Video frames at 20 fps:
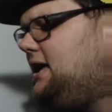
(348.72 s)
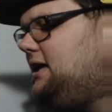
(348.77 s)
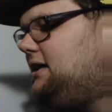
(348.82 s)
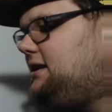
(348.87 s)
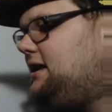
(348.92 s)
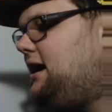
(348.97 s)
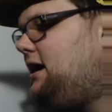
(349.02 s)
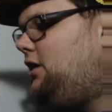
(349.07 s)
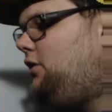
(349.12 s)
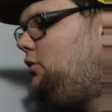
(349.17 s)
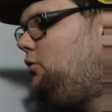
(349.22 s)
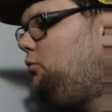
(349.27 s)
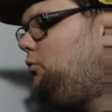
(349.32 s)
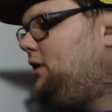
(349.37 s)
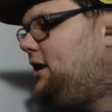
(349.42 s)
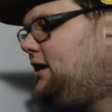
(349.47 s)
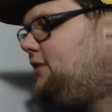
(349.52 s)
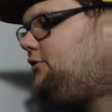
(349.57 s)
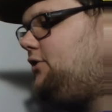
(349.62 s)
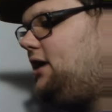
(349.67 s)
Now,
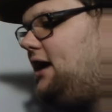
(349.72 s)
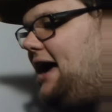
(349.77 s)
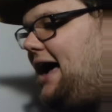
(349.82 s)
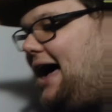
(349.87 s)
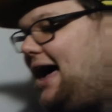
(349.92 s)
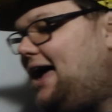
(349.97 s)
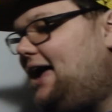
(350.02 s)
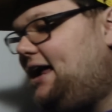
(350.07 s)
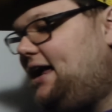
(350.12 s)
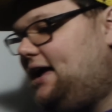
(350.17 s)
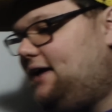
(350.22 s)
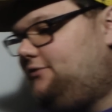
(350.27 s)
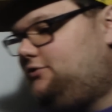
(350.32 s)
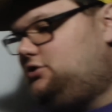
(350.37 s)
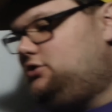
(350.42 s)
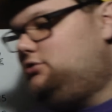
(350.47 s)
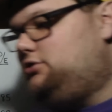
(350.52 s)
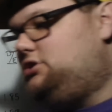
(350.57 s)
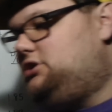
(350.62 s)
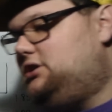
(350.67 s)
whenever I have
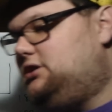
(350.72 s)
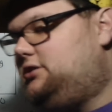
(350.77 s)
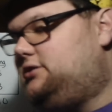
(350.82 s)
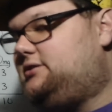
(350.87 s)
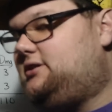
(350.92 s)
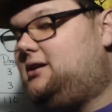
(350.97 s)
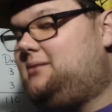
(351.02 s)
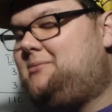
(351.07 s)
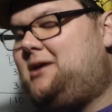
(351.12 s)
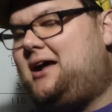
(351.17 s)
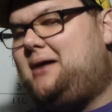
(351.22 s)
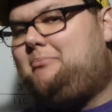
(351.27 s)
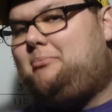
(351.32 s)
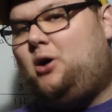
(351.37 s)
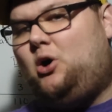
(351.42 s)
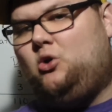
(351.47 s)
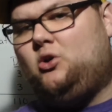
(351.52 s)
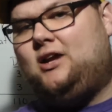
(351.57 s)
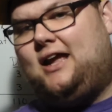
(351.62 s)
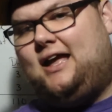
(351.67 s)
two shields and my
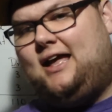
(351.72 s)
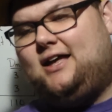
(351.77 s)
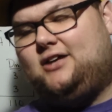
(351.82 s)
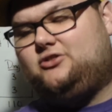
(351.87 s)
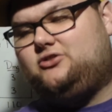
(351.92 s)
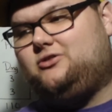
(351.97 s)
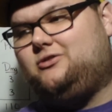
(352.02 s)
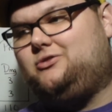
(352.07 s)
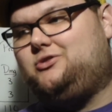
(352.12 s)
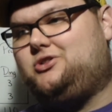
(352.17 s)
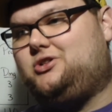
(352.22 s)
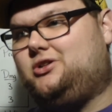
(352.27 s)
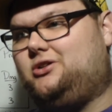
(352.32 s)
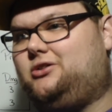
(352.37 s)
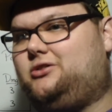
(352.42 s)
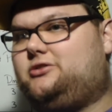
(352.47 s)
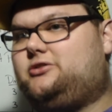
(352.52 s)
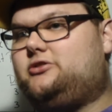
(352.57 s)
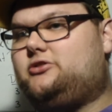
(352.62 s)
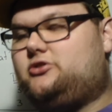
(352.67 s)
opponent has two
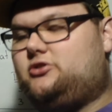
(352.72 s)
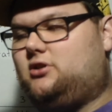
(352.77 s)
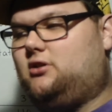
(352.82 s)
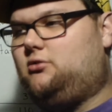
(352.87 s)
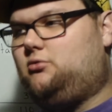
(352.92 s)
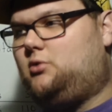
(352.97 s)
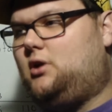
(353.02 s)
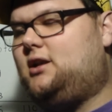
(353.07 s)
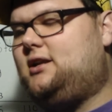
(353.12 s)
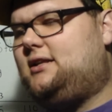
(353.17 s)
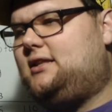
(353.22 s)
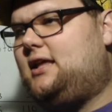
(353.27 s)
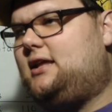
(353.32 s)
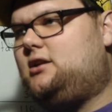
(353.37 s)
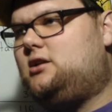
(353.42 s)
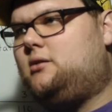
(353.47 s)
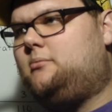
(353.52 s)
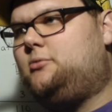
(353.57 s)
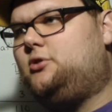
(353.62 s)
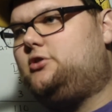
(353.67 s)
shields, so running that
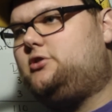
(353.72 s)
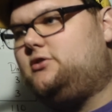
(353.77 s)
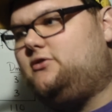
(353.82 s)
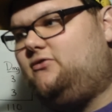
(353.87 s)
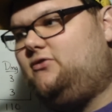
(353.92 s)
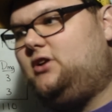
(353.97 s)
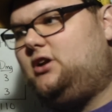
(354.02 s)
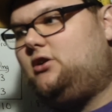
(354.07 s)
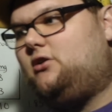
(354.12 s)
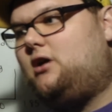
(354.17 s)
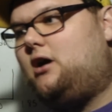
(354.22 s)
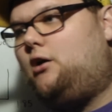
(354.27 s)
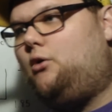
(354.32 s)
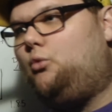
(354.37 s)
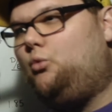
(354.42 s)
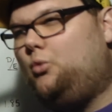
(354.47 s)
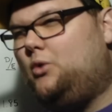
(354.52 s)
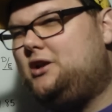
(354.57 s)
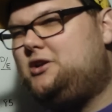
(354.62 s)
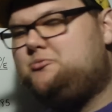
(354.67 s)
number to figure
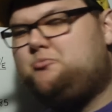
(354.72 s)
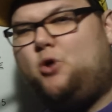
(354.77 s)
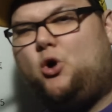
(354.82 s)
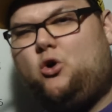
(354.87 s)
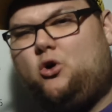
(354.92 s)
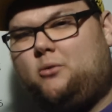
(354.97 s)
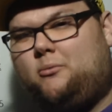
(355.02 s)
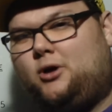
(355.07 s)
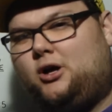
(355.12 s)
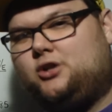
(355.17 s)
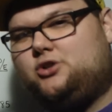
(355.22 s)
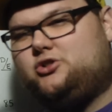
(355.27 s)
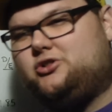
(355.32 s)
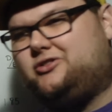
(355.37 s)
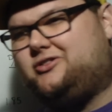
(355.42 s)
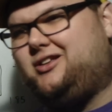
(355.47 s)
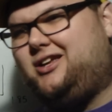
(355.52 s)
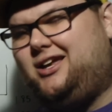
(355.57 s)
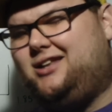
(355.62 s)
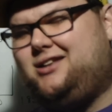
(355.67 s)
out which Pokemon
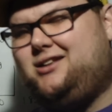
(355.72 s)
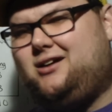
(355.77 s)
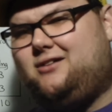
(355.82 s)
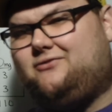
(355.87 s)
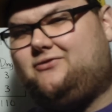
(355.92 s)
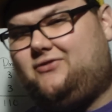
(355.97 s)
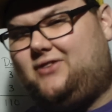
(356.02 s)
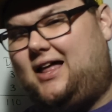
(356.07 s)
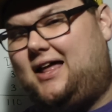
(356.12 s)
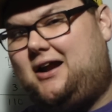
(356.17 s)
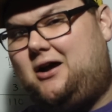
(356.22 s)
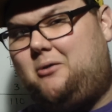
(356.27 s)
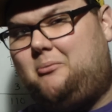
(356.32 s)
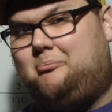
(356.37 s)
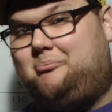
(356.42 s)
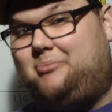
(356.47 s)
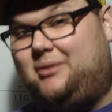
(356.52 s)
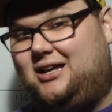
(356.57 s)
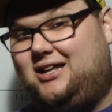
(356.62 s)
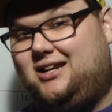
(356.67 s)
just end up flat
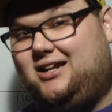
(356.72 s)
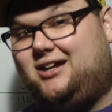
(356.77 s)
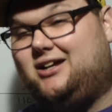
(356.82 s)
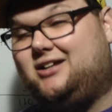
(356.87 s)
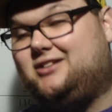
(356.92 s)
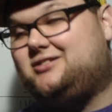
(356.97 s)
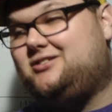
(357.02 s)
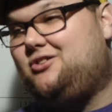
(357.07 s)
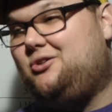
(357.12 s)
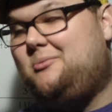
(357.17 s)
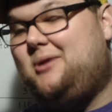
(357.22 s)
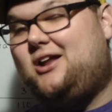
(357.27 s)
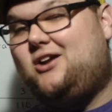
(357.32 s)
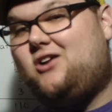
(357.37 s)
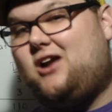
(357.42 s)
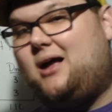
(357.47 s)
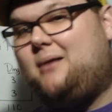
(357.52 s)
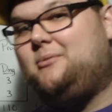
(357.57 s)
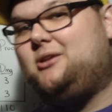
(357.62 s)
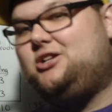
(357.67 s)
out beating us, no matter
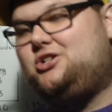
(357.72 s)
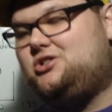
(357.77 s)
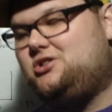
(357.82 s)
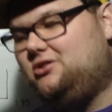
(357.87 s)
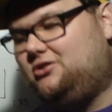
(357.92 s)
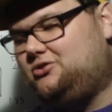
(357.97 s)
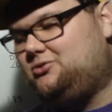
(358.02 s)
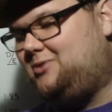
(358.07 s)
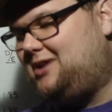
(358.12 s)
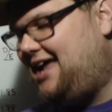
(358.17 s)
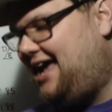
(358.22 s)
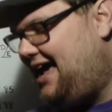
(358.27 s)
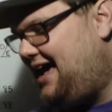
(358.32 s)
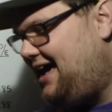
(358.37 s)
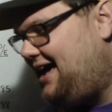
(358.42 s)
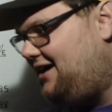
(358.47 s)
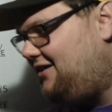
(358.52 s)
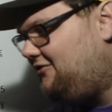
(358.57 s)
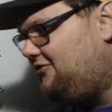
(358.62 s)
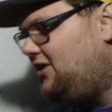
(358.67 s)
how many shields we
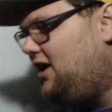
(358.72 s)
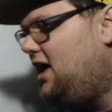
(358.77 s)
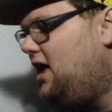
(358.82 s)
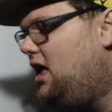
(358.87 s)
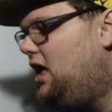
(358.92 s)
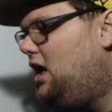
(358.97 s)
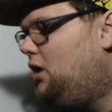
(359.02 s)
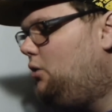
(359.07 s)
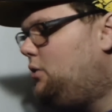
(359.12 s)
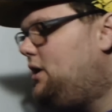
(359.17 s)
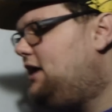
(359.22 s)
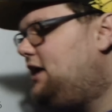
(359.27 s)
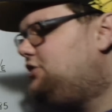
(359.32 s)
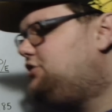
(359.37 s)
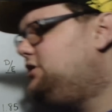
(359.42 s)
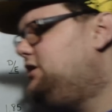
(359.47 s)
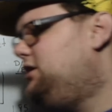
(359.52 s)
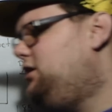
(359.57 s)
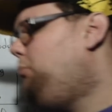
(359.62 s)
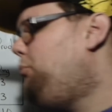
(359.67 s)
have, we
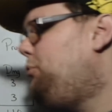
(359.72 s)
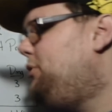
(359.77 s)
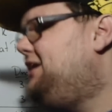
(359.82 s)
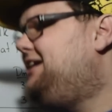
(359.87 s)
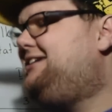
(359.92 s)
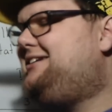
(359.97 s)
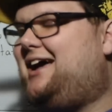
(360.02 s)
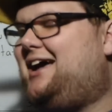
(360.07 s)
actually end up winning